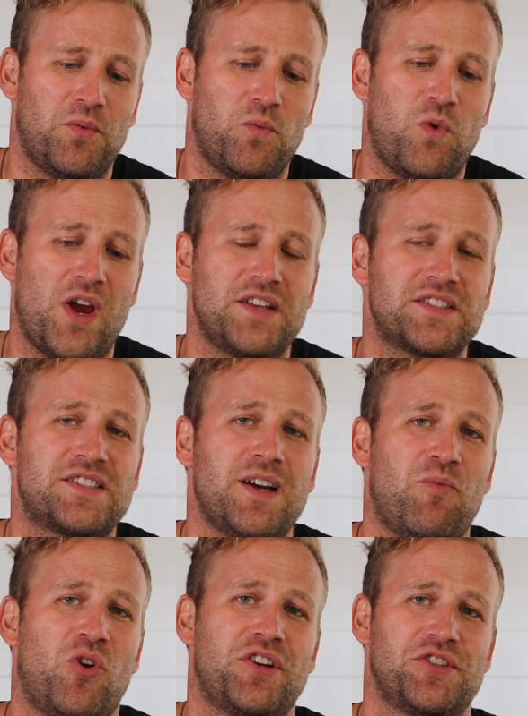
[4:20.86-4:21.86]
When
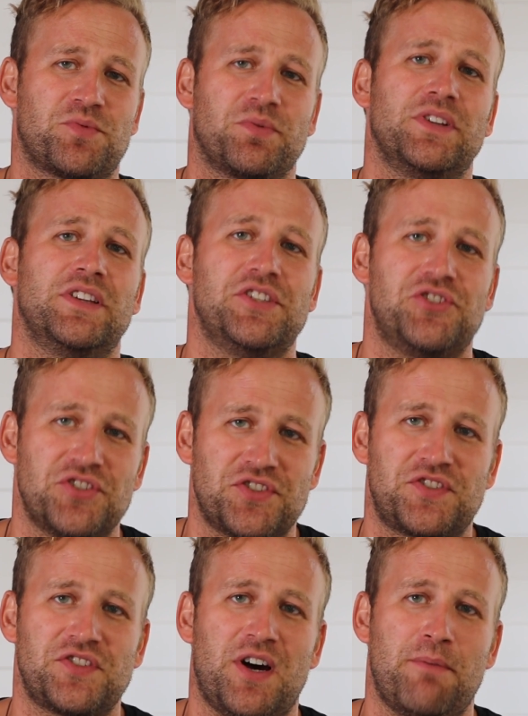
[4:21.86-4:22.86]
someone is
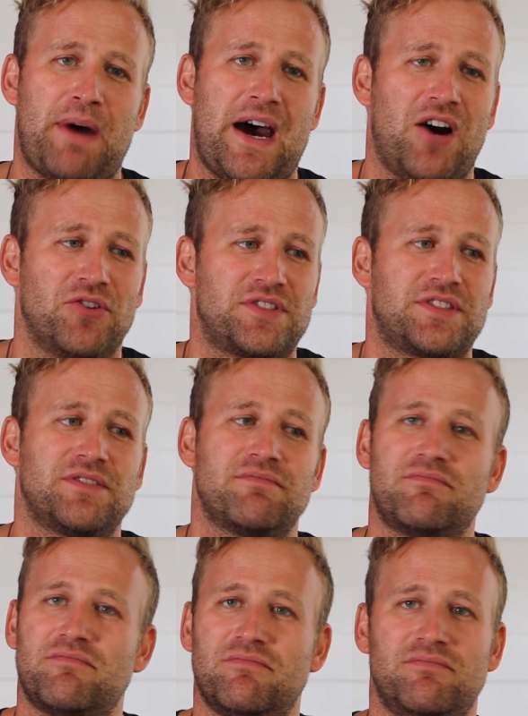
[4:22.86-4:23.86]
religious about
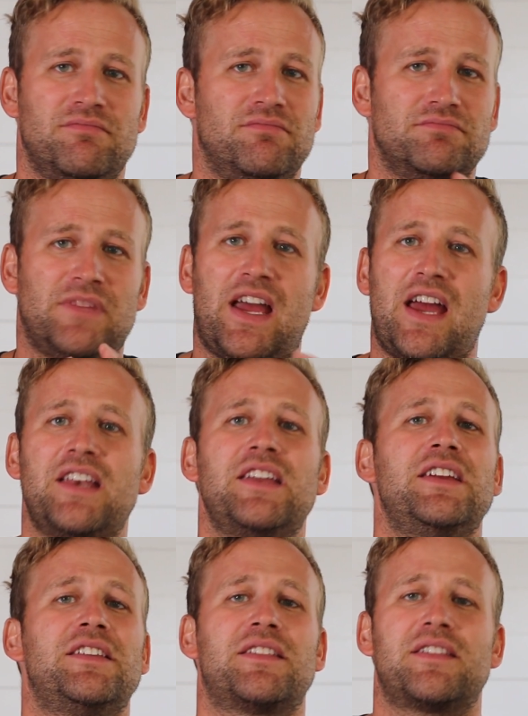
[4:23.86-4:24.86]

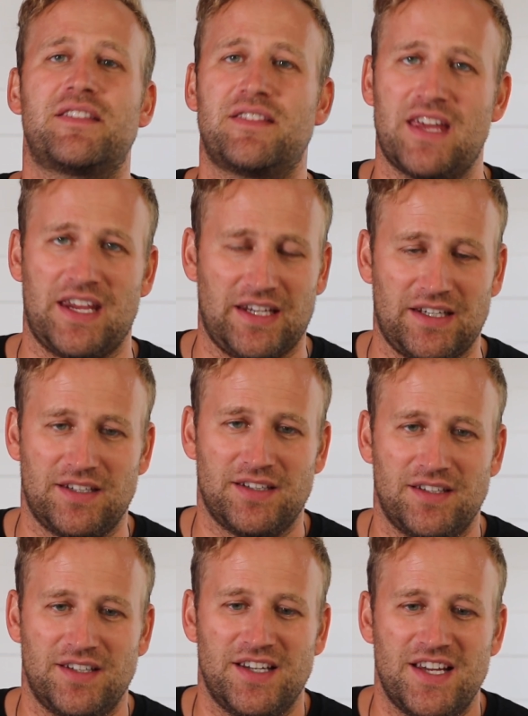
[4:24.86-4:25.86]
anything,
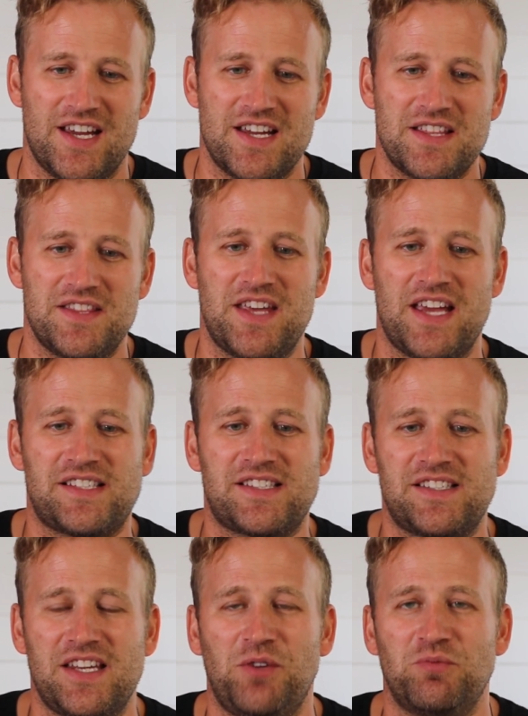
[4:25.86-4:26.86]
they
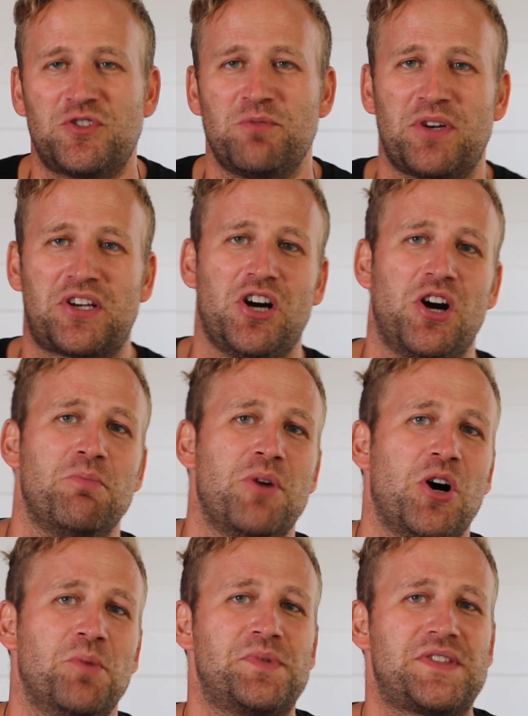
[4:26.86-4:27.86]
seem to become
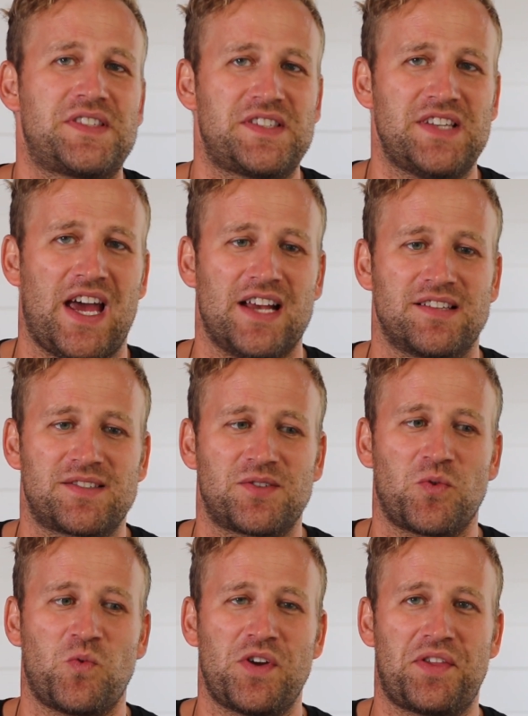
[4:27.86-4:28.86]

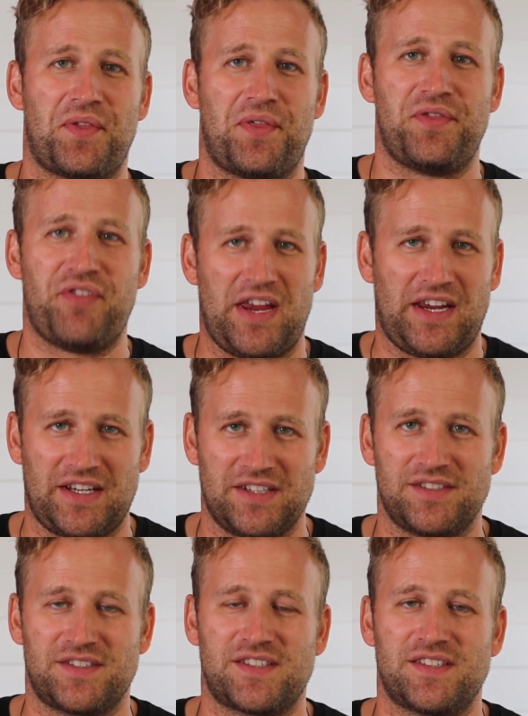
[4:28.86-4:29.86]
obsessed with
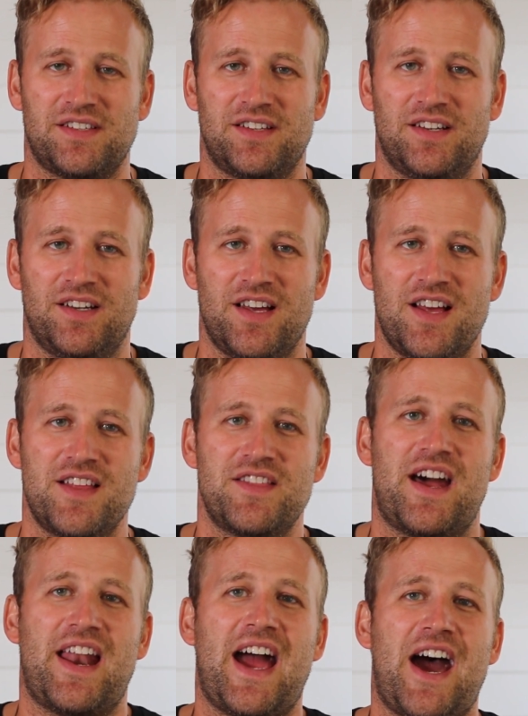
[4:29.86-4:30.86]
things
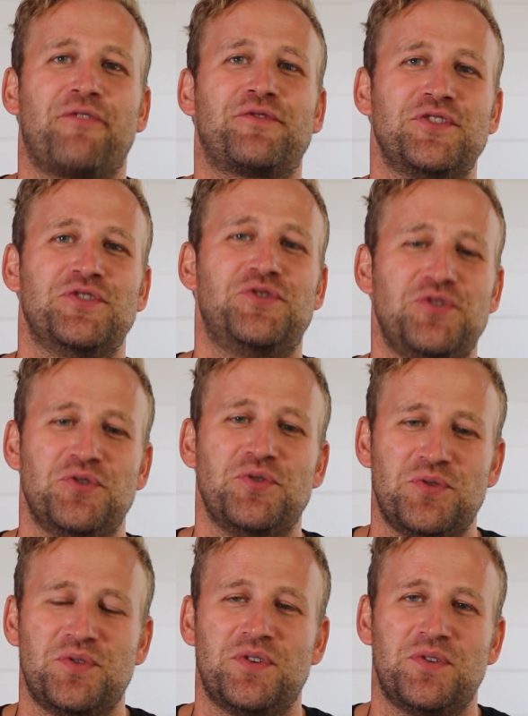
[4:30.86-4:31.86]
that have to
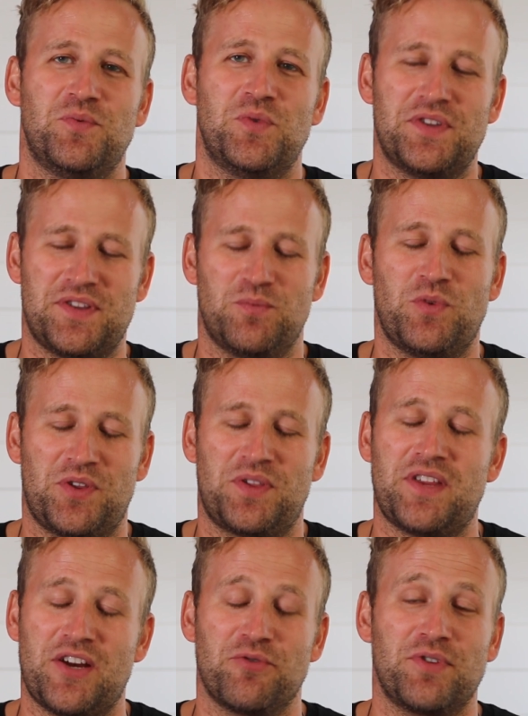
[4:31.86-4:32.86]
do with
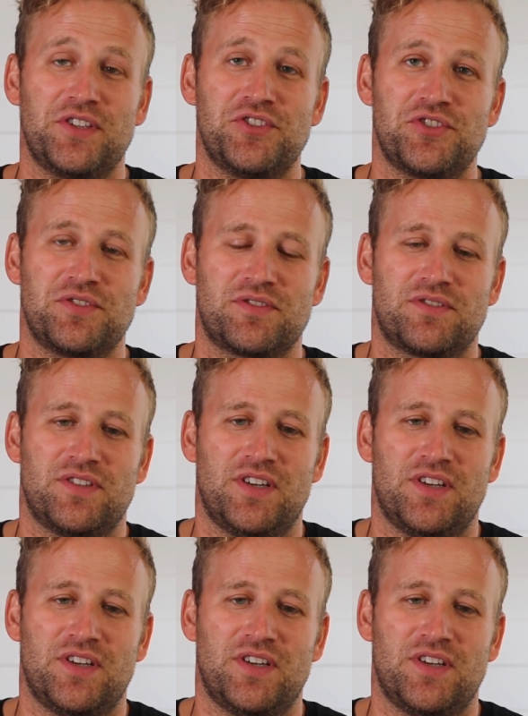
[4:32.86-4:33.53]
their religion.